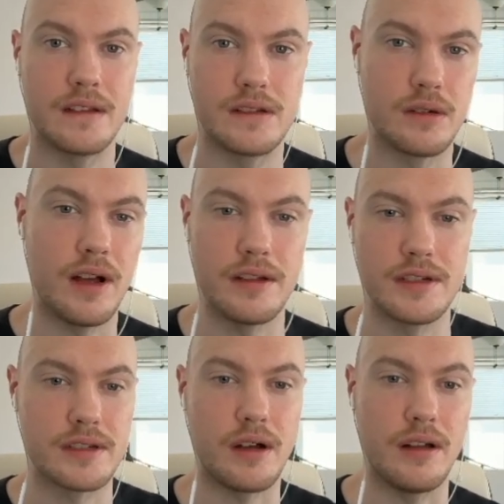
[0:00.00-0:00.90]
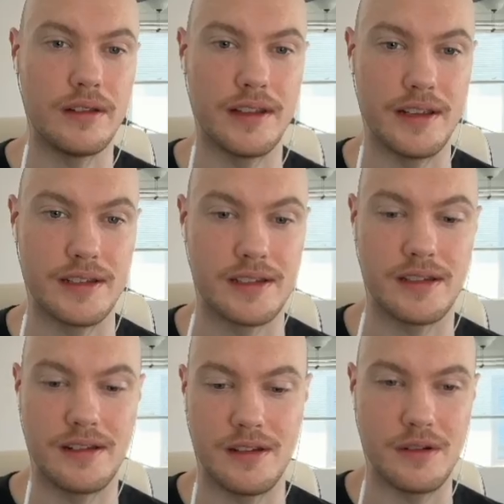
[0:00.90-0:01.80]
So I'll just call this
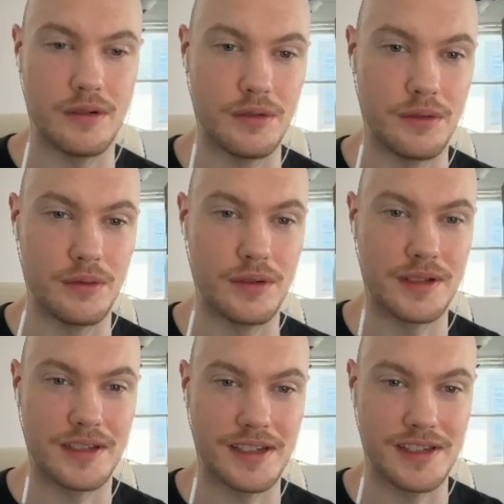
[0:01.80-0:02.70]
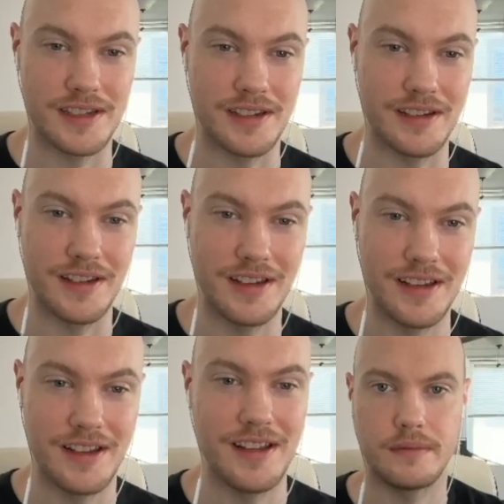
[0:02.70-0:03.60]
new season.
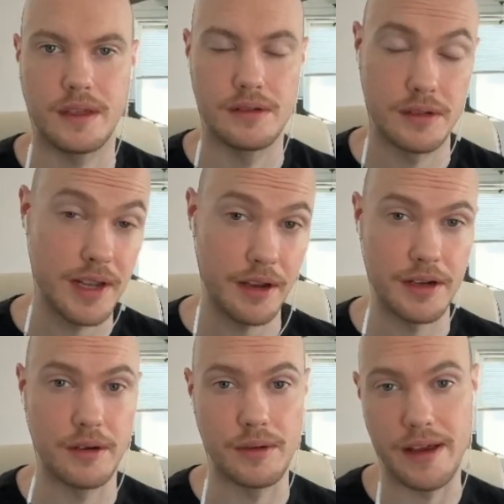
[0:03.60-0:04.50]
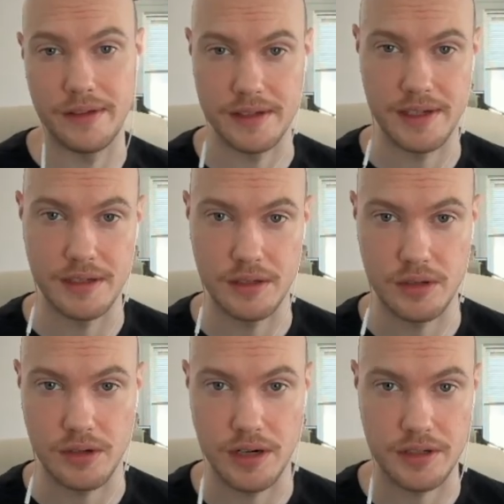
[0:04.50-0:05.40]
So down here we have the season
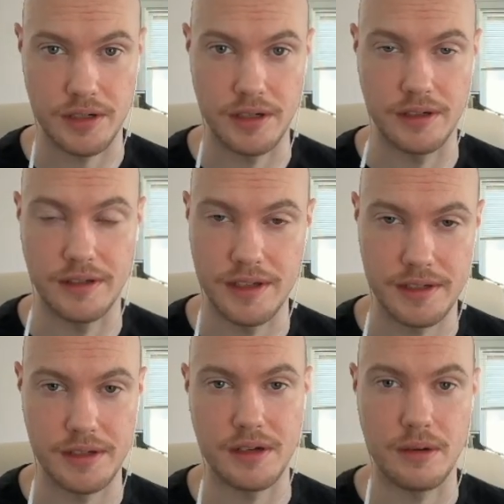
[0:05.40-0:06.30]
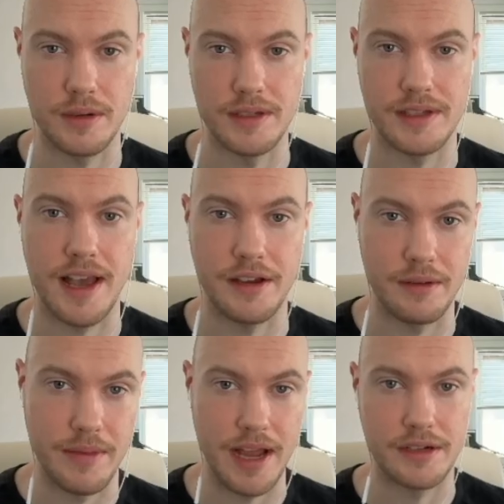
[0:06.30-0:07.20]
structure. This determines how your
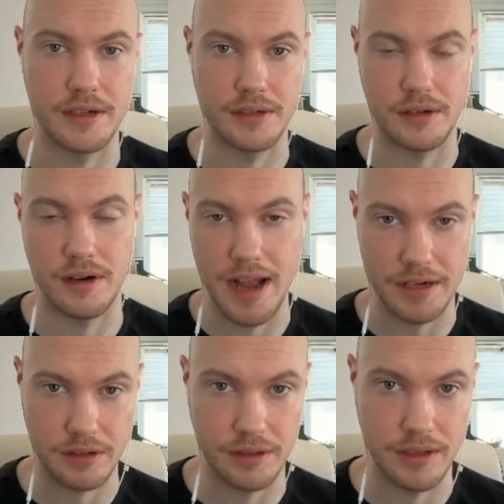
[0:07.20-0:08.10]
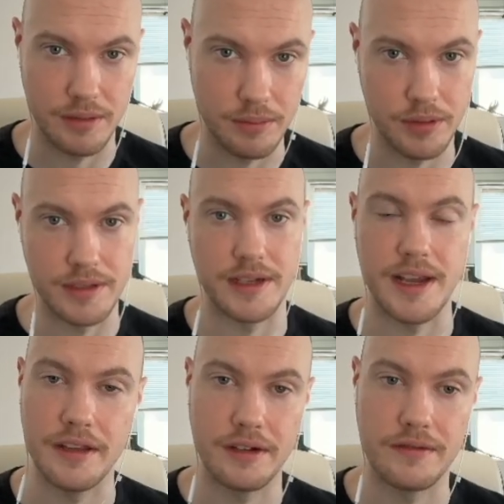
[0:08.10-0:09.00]
matches are actually put
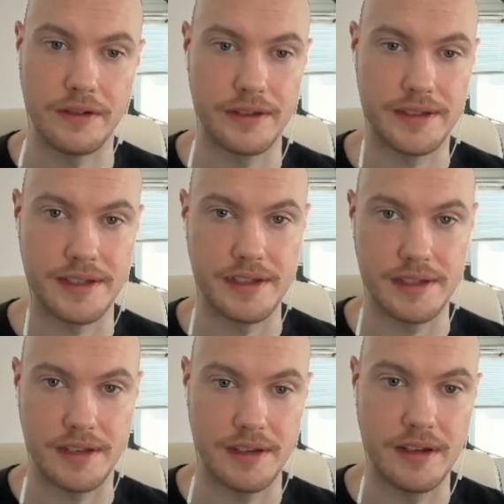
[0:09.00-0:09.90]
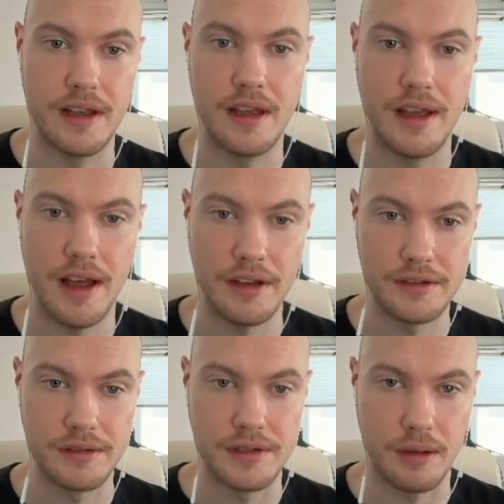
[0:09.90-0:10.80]
together for the season. I'll
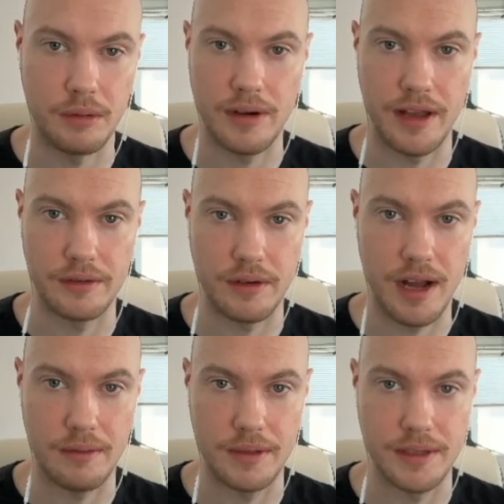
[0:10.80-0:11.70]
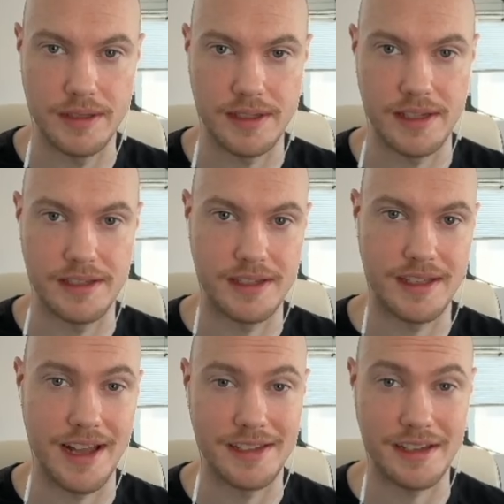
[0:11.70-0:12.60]
do double round robin since
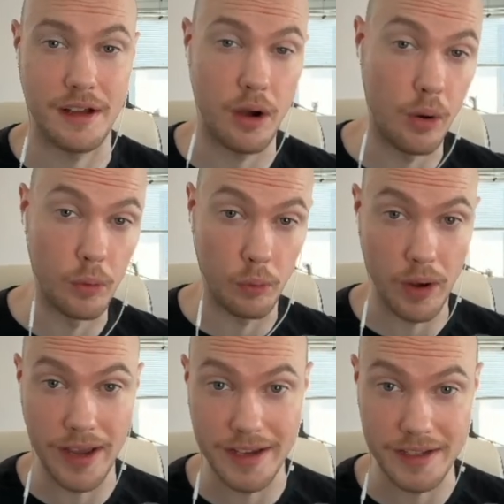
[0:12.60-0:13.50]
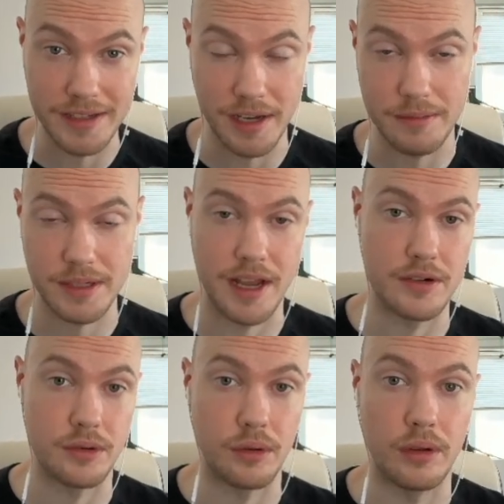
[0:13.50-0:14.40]
that's a home away type
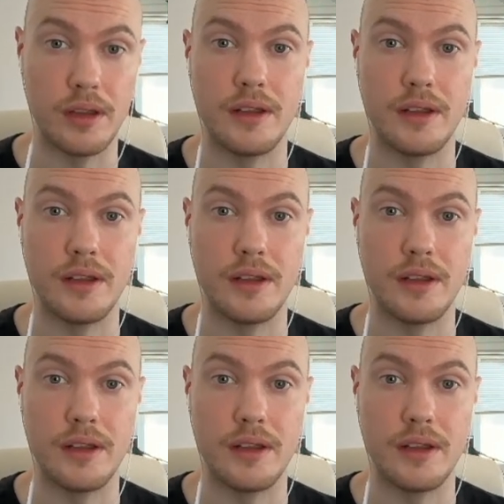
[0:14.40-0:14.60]
schedule